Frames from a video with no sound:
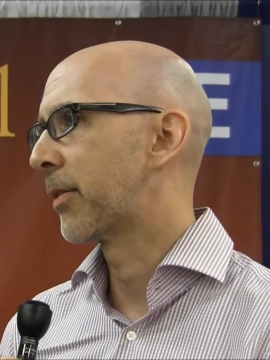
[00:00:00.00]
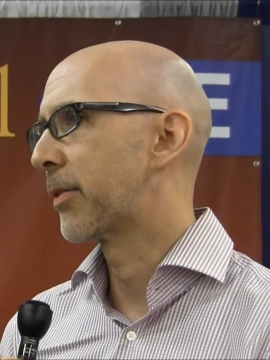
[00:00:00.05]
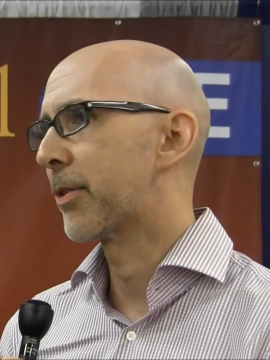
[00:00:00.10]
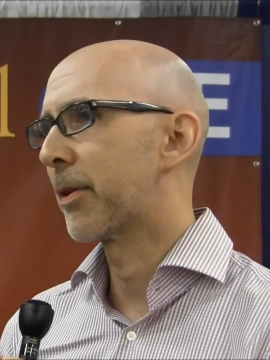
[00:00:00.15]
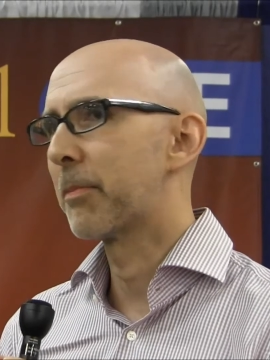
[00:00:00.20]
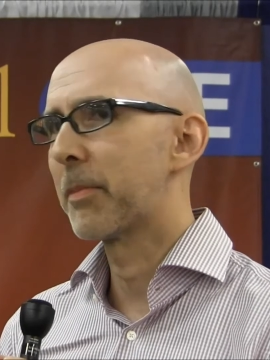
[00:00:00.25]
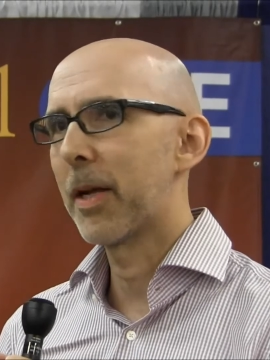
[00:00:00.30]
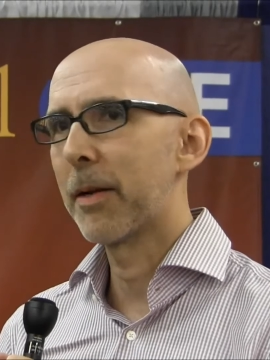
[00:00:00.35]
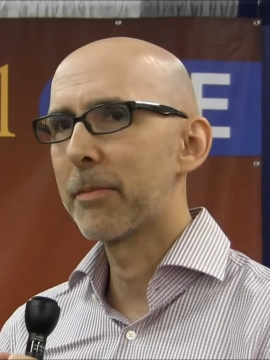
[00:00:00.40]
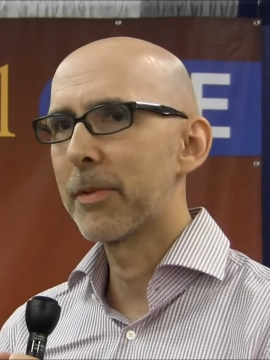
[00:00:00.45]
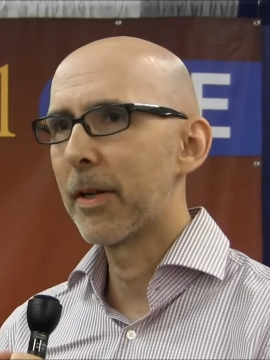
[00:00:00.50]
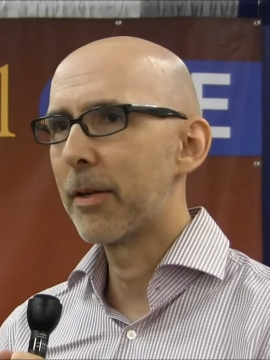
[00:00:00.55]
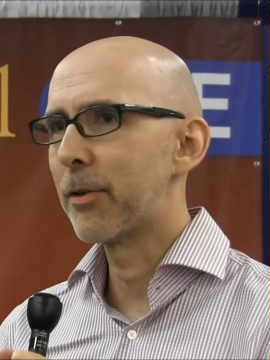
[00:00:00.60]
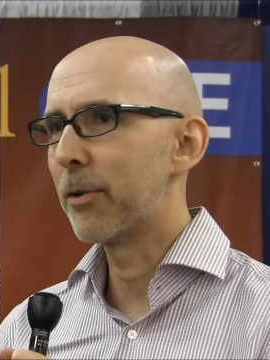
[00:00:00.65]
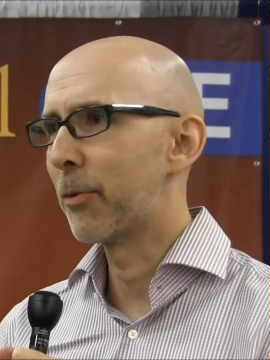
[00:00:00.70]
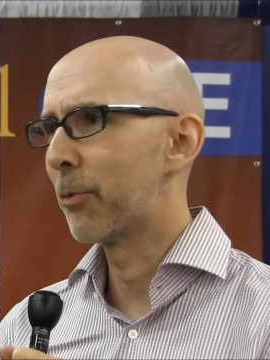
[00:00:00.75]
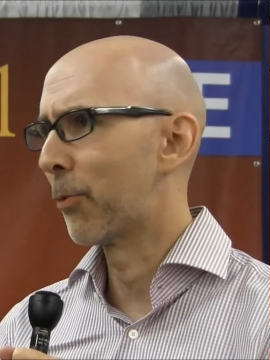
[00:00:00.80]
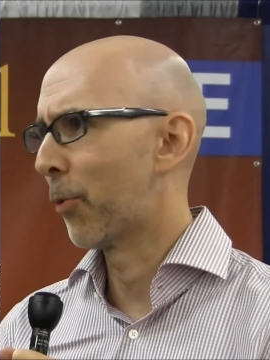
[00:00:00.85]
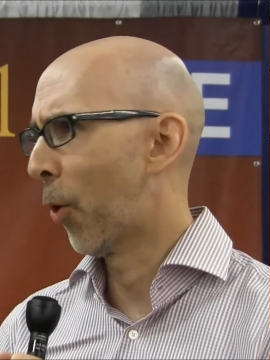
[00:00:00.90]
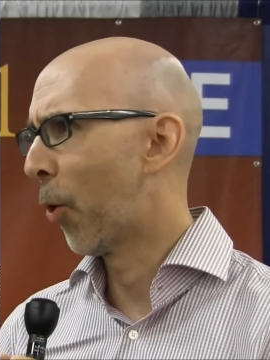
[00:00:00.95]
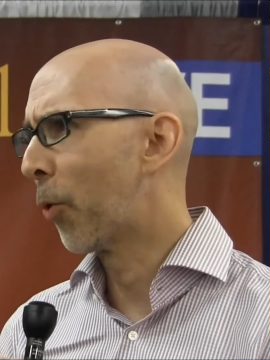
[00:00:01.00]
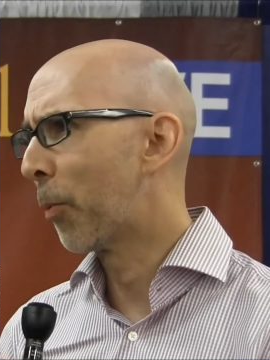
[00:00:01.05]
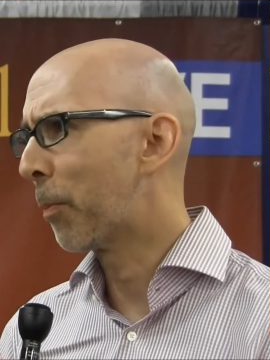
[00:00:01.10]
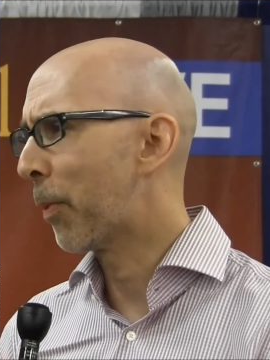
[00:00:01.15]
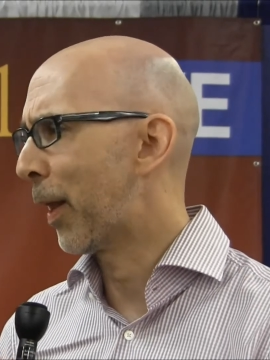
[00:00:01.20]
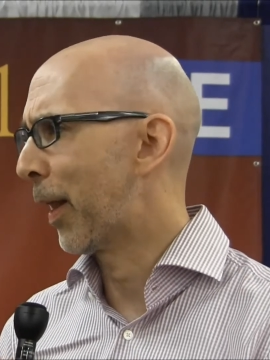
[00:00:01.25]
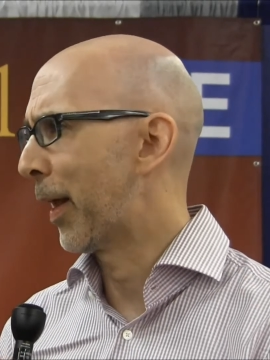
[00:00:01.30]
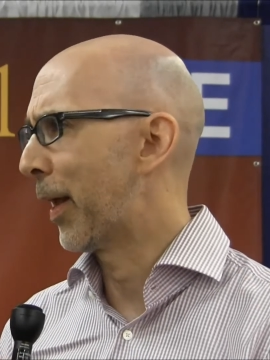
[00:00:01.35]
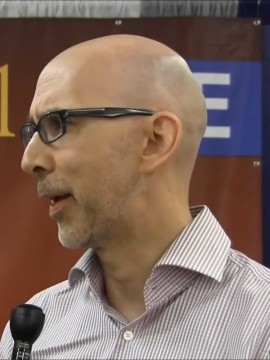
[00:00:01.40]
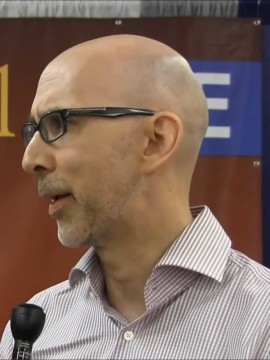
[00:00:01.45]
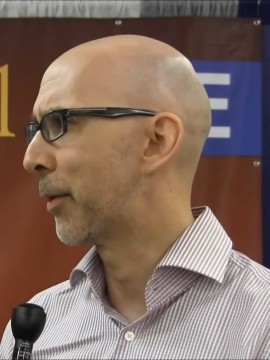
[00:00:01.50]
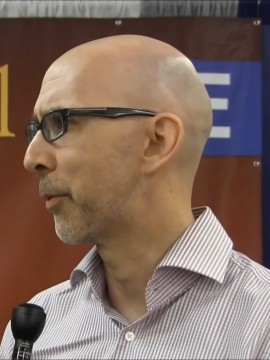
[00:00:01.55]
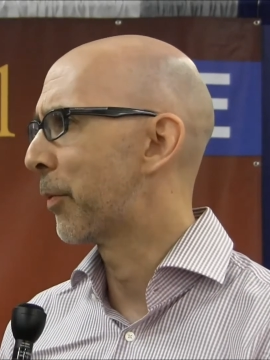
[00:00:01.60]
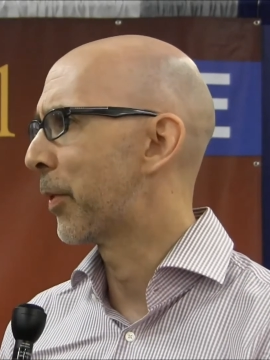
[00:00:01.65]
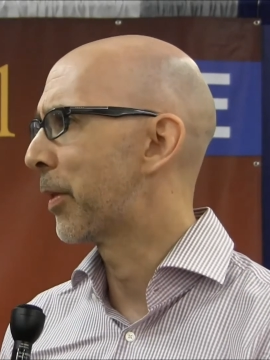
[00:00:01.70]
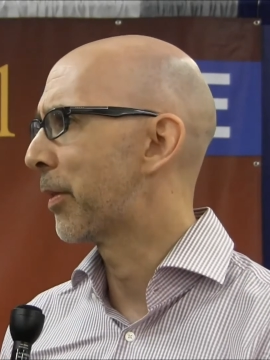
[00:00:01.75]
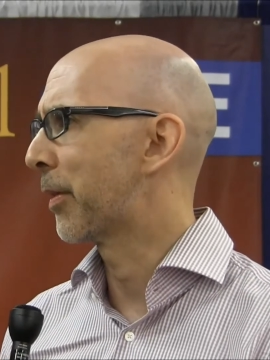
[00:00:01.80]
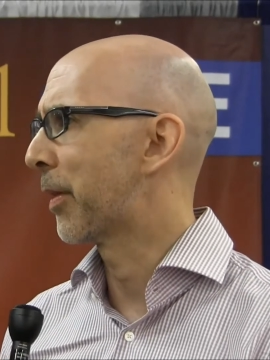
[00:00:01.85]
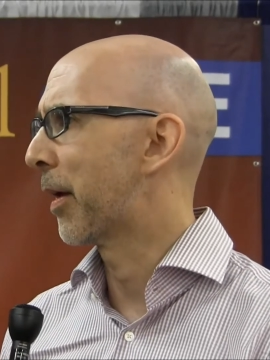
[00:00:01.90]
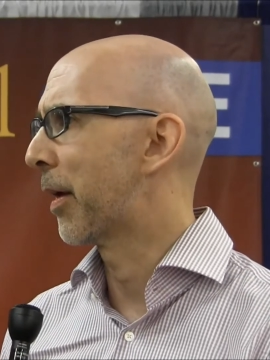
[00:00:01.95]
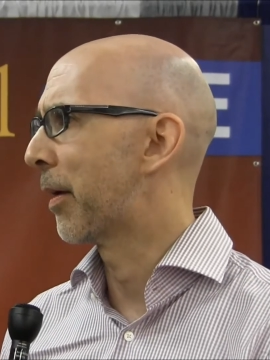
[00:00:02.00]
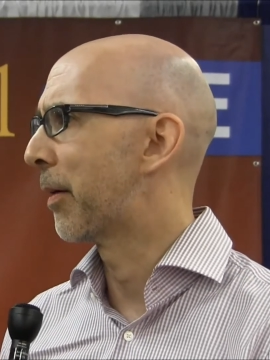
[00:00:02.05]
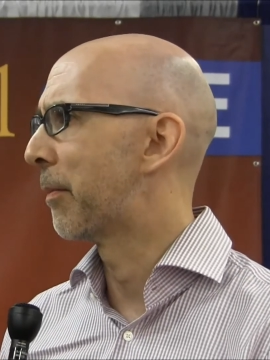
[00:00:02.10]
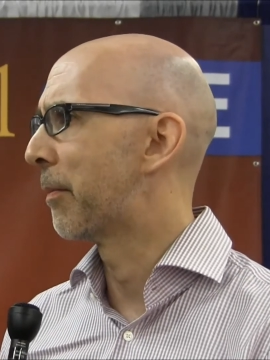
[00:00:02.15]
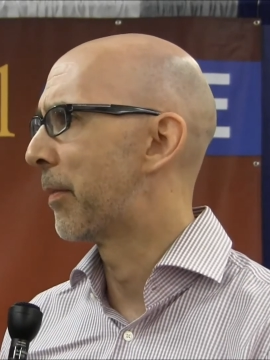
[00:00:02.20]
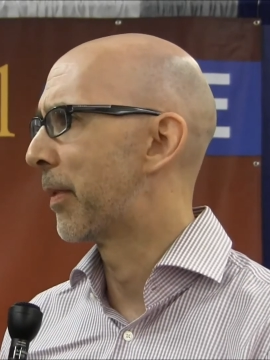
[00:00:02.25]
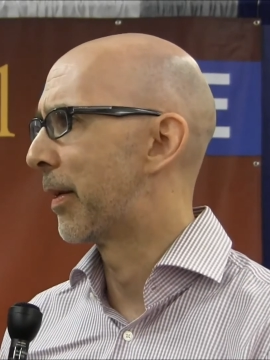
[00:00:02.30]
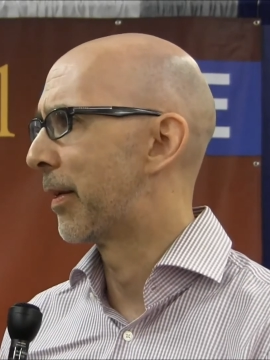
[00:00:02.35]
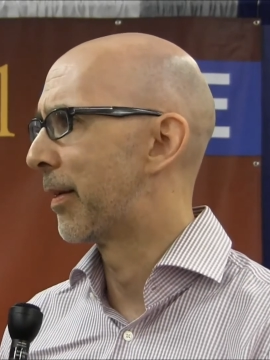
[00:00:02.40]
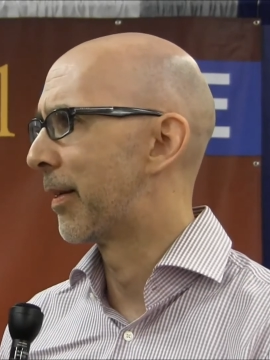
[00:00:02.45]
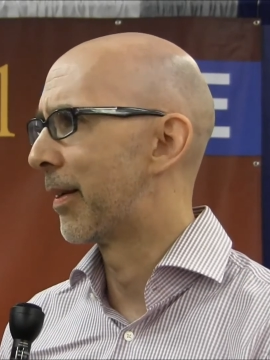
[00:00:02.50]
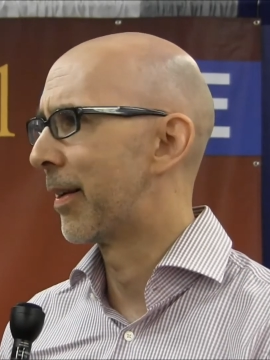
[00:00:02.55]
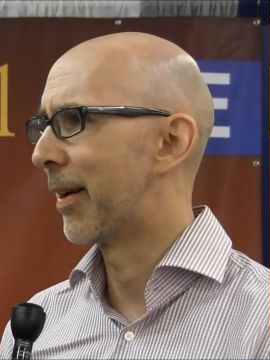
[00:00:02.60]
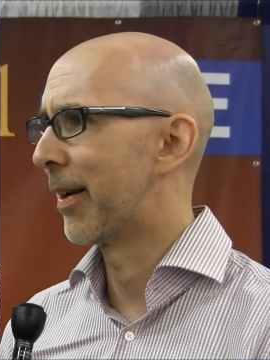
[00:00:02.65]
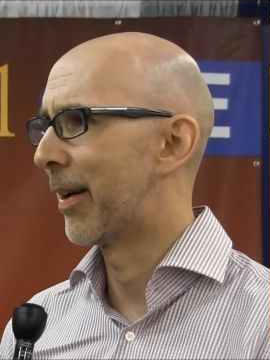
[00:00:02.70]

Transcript: And sometimes I do role playing with them and.